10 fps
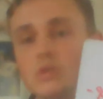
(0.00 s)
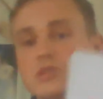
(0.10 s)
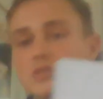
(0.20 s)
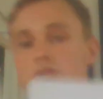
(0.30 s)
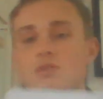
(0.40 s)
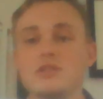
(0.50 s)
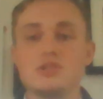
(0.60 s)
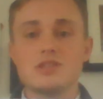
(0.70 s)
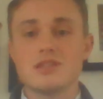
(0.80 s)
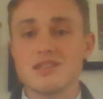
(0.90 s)
what is known as
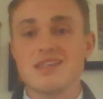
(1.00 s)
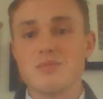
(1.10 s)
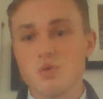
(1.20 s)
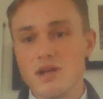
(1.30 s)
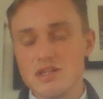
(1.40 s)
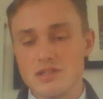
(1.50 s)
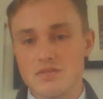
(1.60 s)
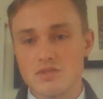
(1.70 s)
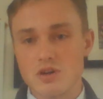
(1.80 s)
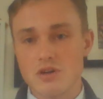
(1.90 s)
just a separation
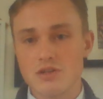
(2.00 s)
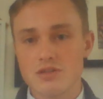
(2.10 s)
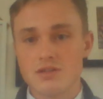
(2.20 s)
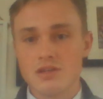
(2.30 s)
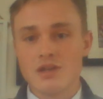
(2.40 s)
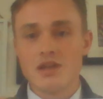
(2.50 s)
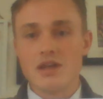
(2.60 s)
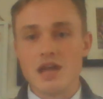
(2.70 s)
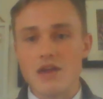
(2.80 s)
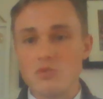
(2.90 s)
of charge.
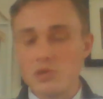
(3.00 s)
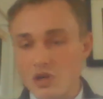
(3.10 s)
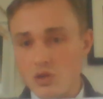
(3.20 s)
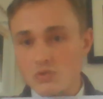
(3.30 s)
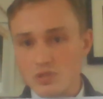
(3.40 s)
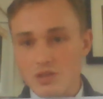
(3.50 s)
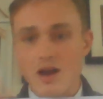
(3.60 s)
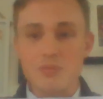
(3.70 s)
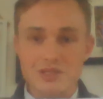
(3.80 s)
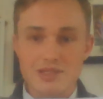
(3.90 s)
Everyone knows
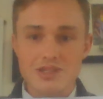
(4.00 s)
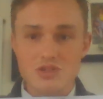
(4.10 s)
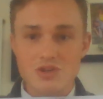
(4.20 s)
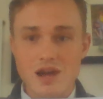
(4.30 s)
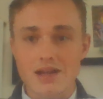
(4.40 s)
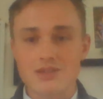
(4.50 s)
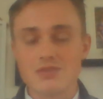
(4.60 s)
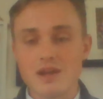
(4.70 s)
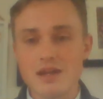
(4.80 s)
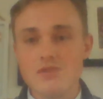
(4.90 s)
opposites attract,
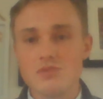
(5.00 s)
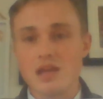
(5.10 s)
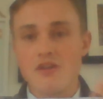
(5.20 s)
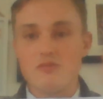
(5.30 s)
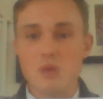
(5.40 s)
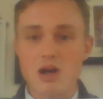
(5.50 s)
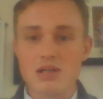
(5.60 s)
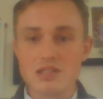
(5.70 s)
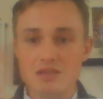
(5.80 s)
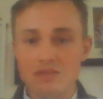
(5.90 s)
right? We have
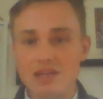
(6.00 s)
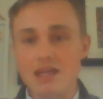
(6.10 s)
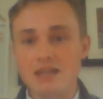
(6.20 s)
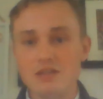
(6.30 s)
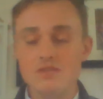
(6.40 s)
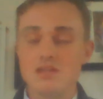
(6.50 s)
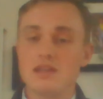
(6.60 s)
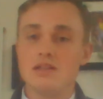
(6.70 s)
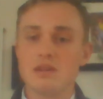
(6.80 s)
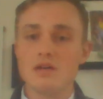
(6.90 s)
positive and negatives, and
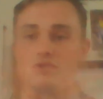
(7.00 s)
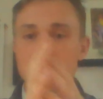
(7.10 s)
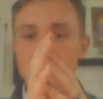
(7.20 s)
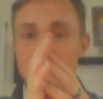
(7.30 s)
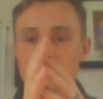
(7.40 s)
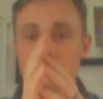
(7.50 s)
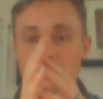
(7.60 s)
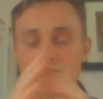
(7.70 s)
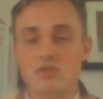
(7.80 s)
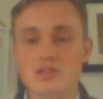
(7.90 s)
they love to
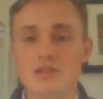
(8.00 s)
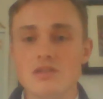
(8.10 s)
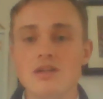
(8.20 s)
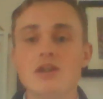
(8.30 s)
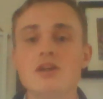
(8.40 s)
stick to each other.